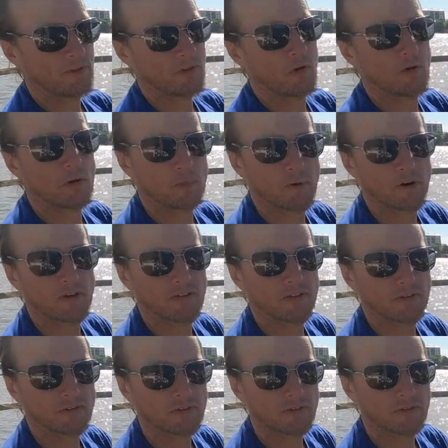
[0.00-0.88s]
the lower part
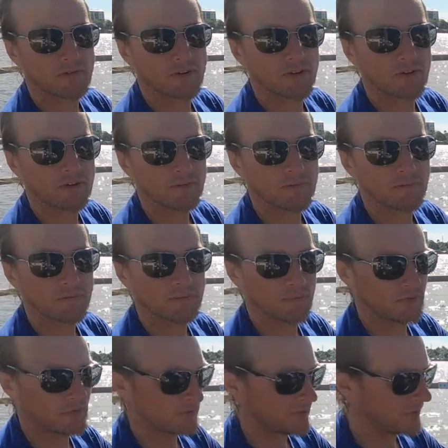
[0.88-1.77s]
of the stern rail.
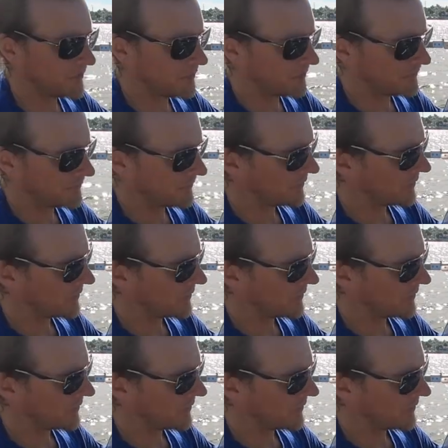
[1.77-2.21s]
So